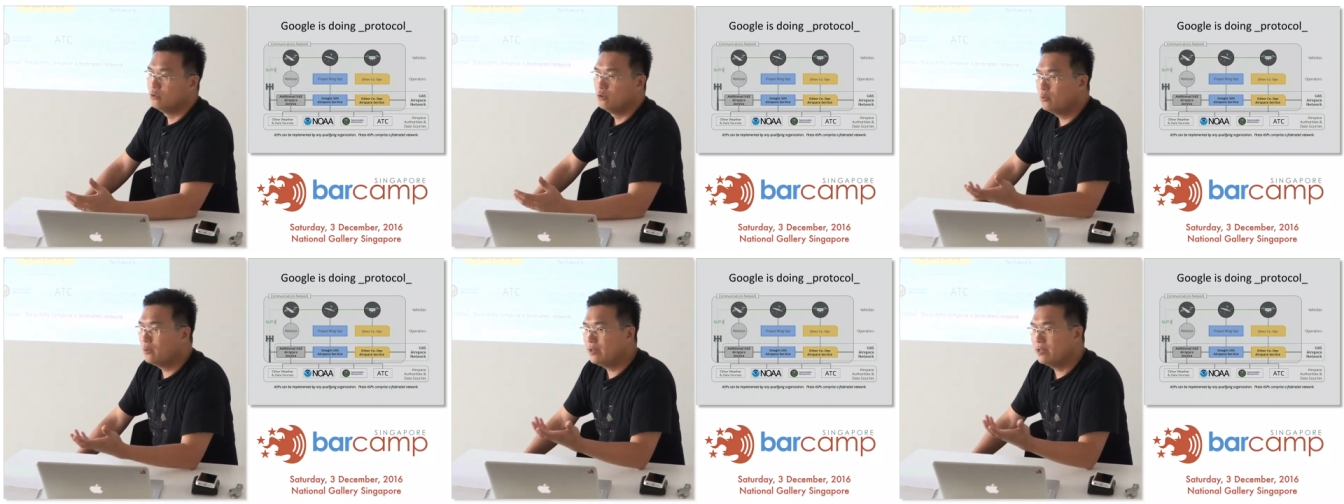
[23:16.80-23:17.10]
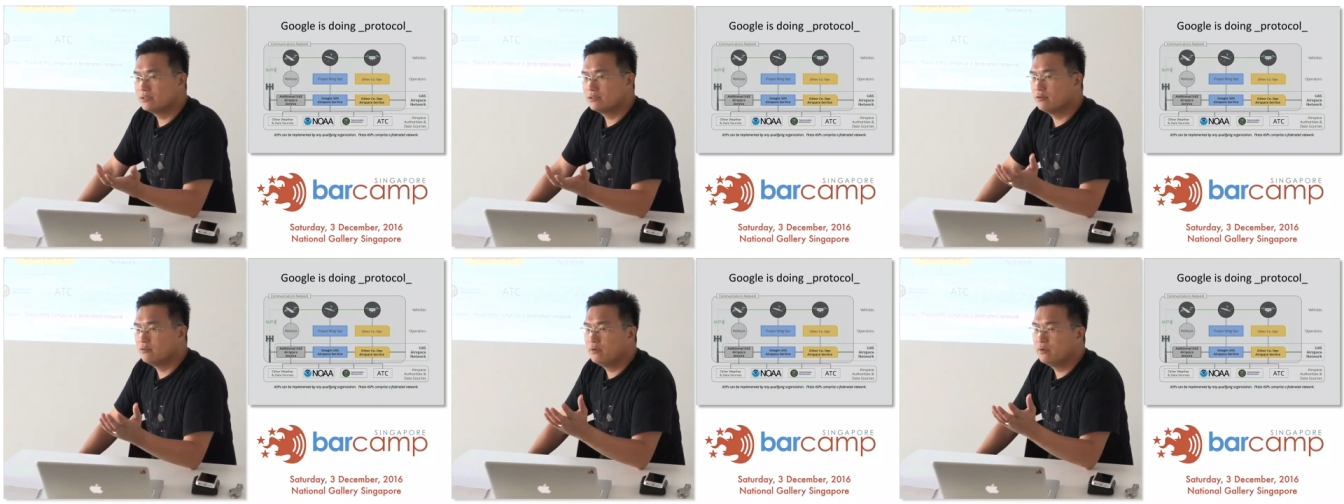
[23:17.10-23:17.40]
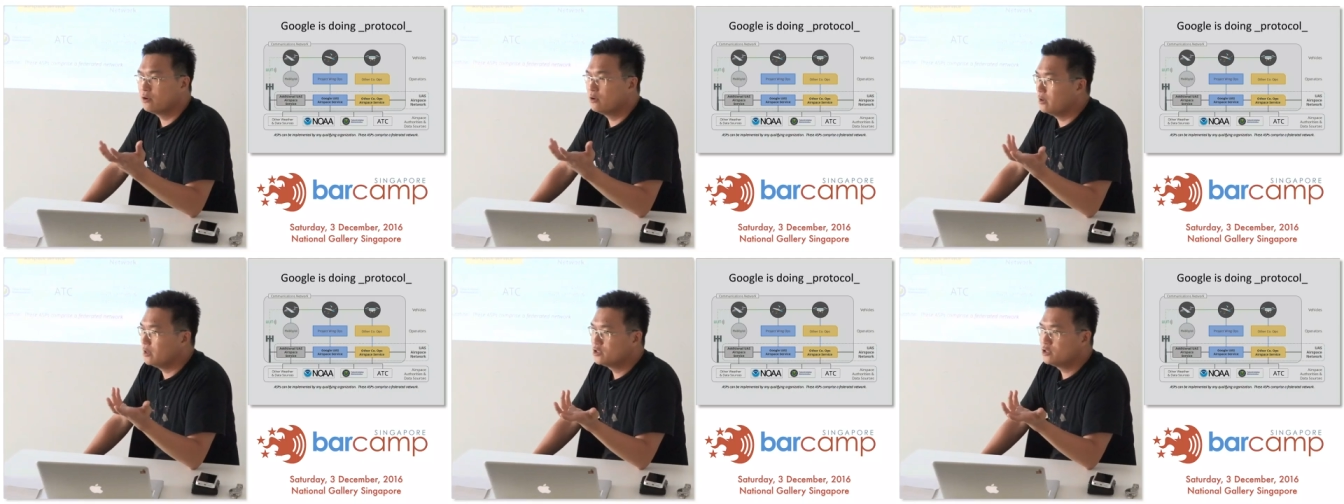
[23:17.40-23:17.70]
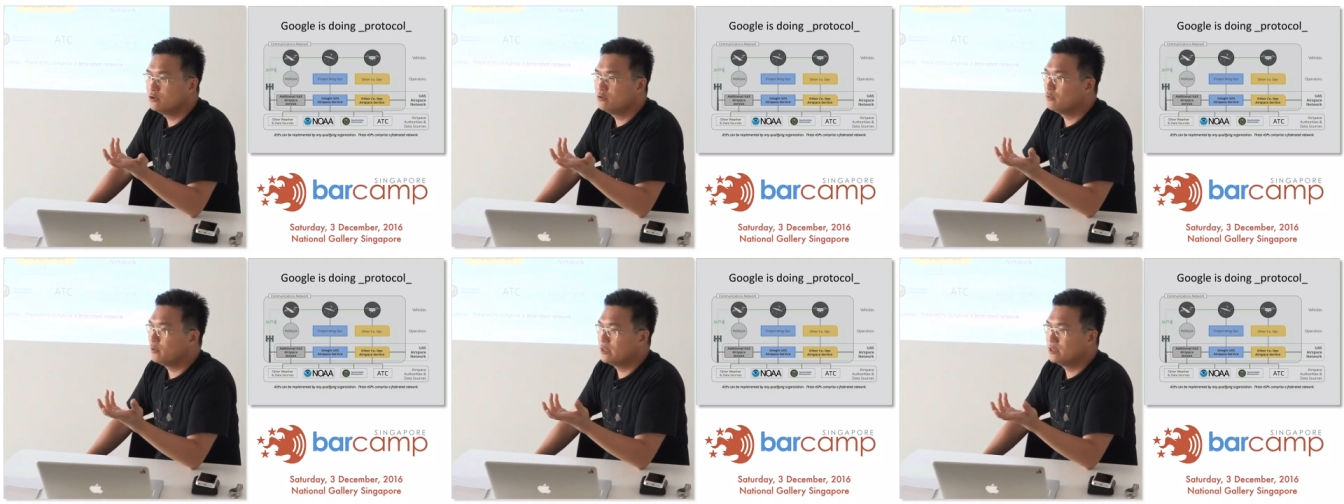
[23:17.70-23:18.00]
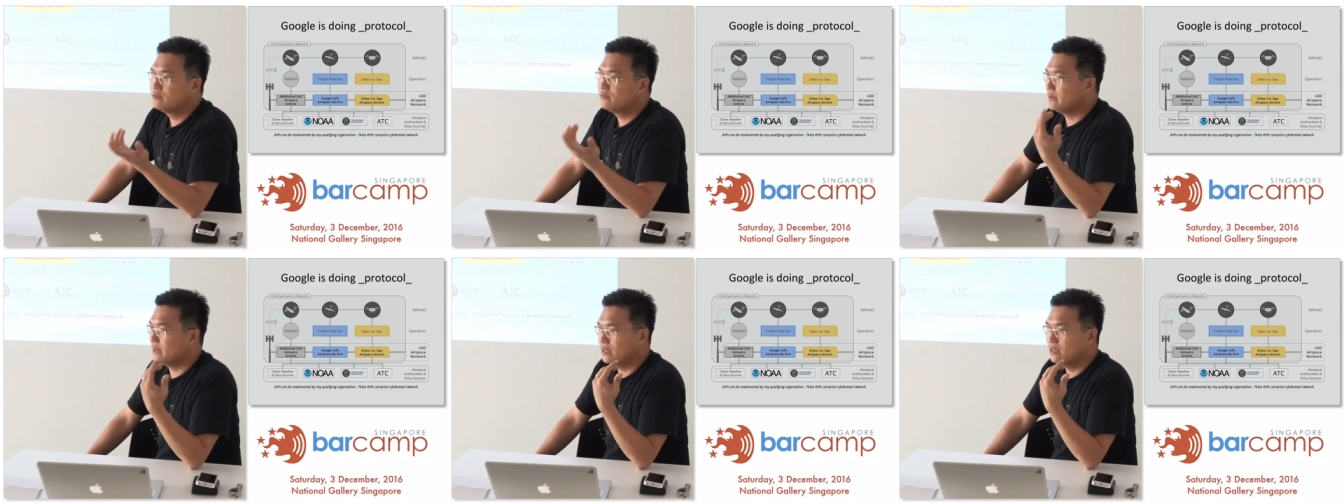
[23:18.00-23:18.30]
No one has a collision
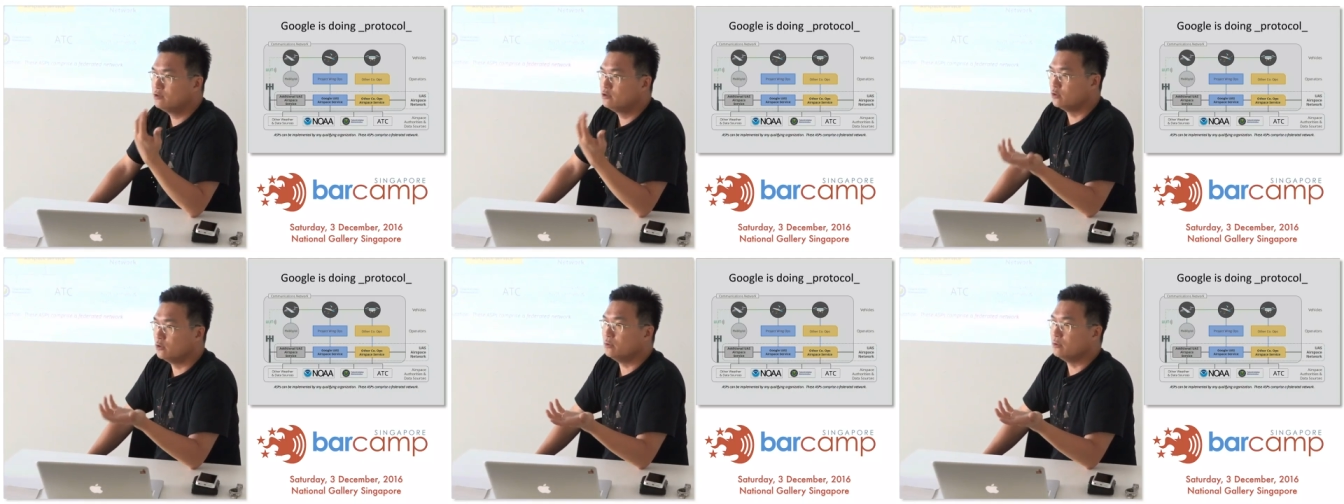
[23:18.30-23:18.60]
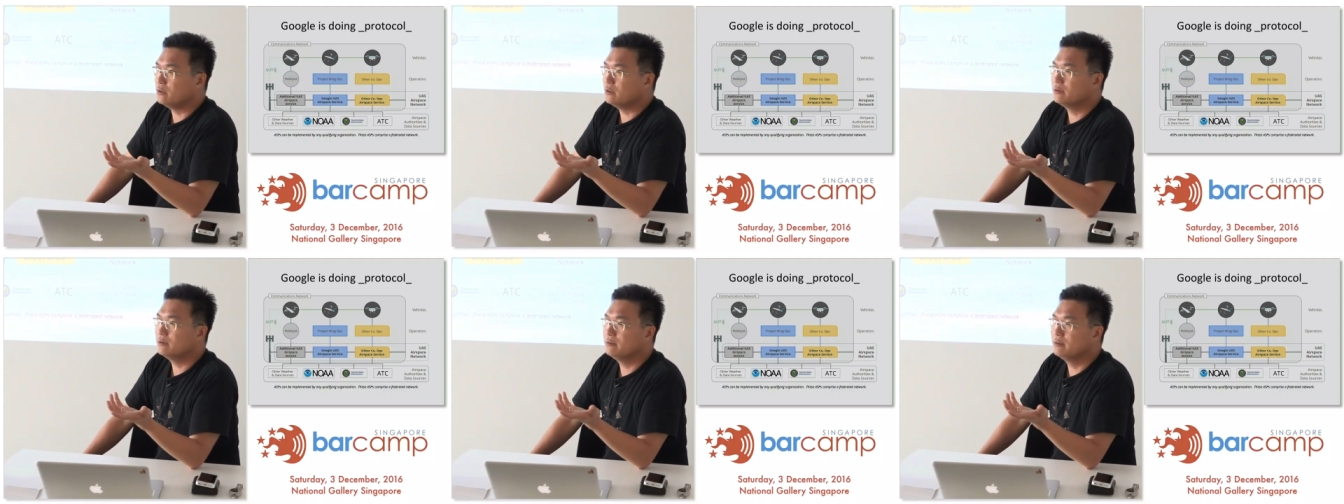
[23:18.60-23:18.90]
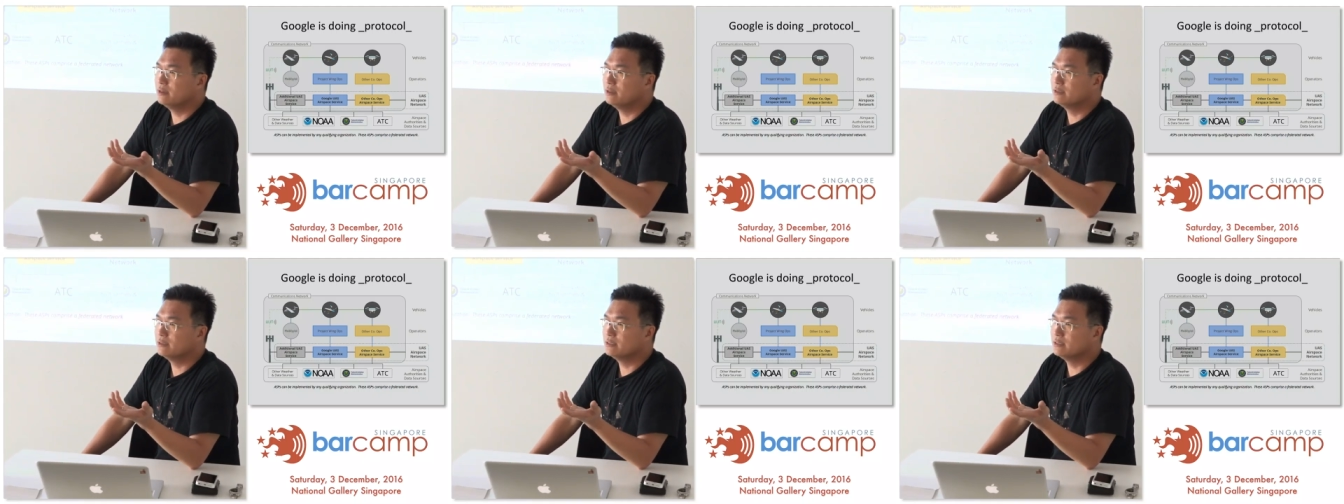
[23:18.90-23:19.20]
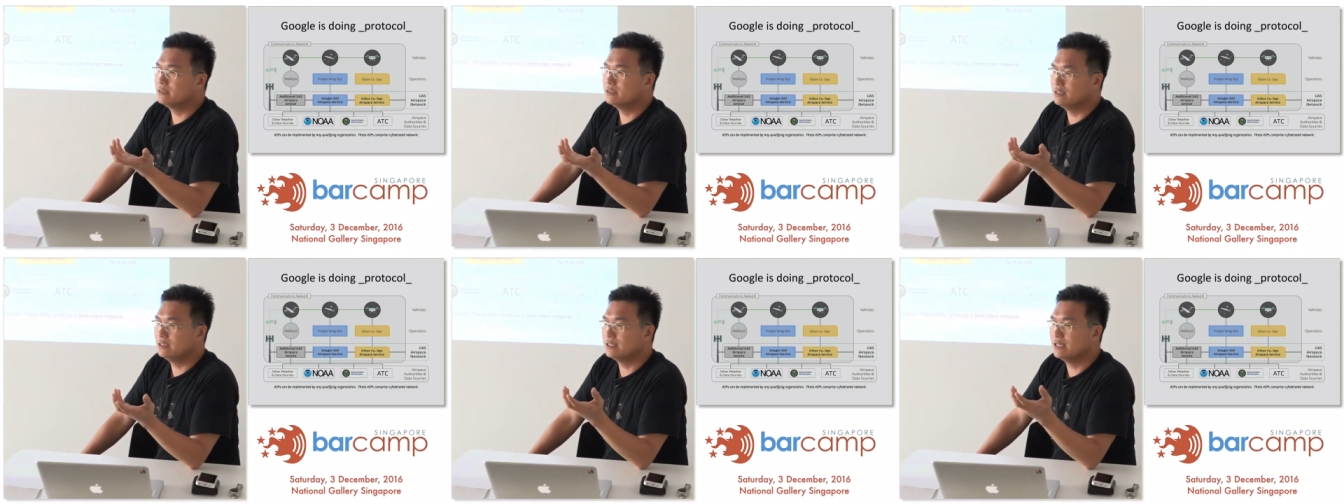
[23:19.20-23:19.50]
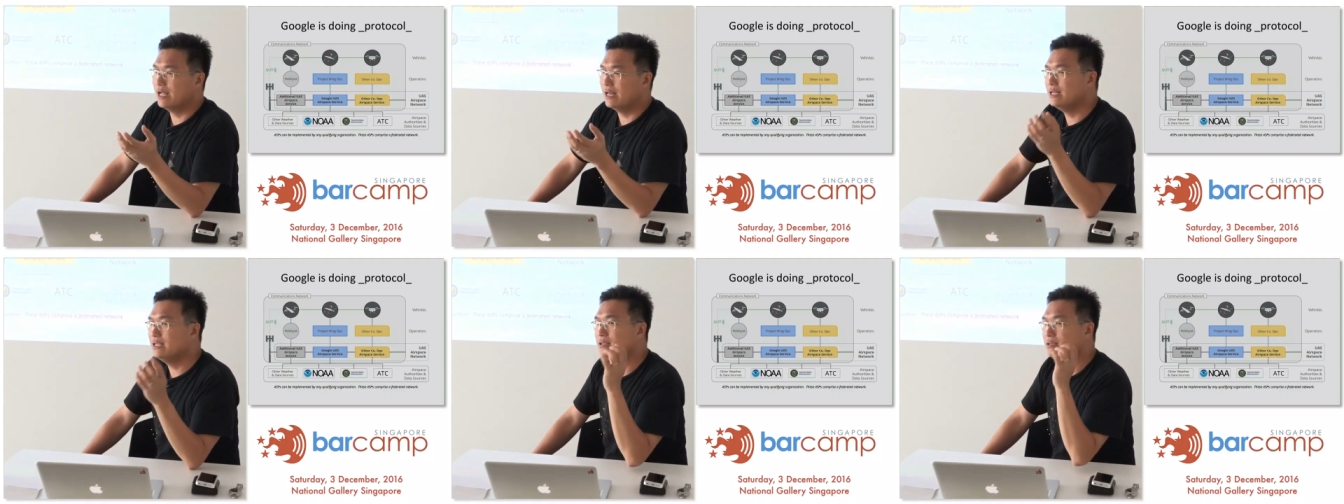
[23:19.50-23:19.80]
avoidance with another drone because it's,
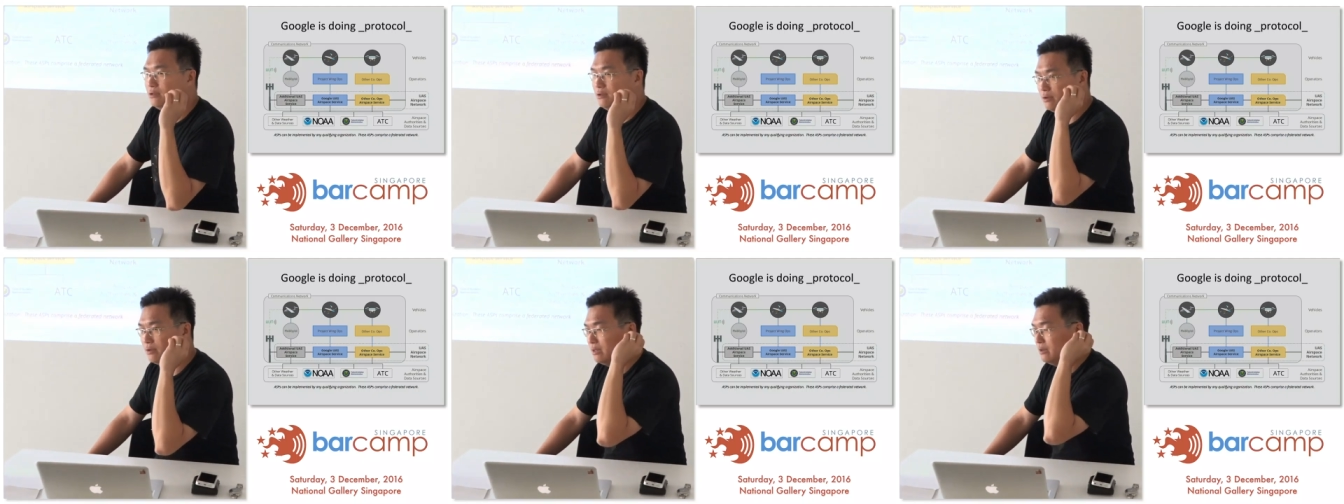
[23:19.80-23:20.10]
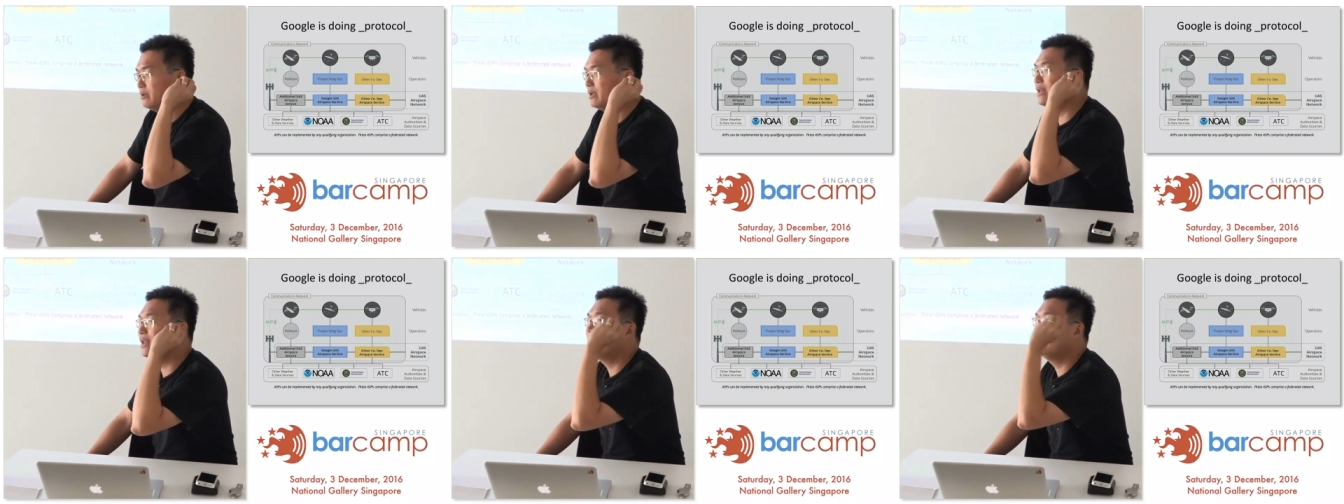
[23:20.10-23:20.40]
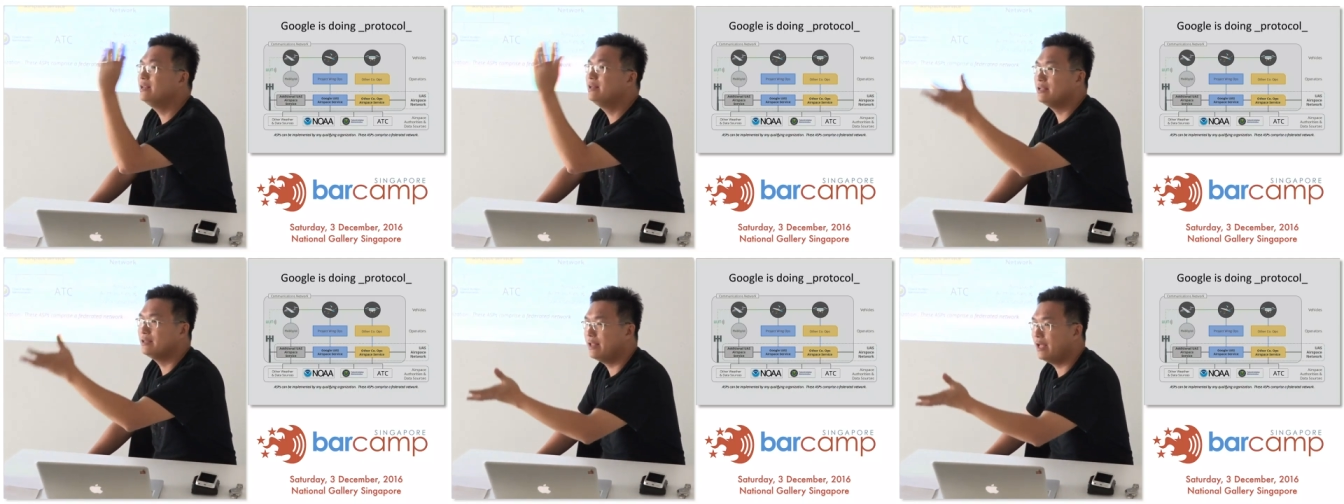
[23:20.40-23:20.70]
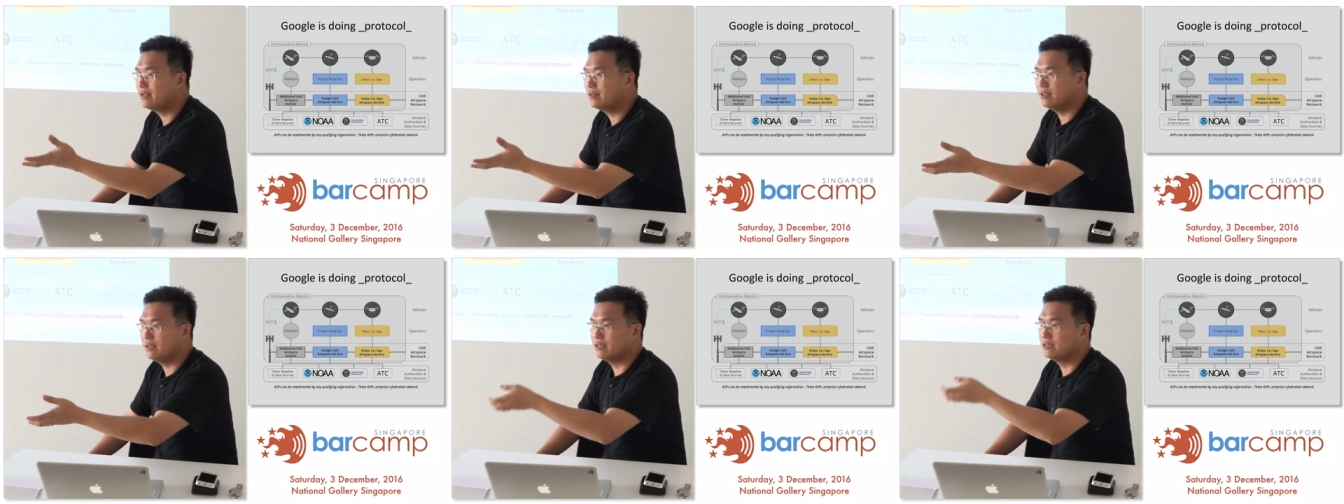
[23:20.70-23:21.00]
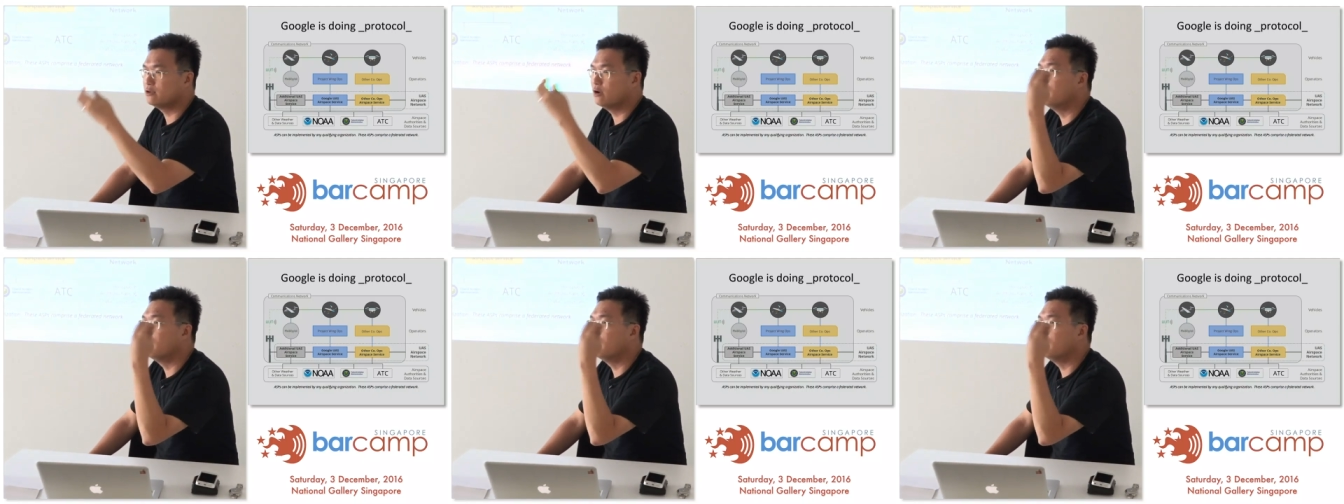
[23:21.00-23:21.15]
it's hardly you can hardly detect it.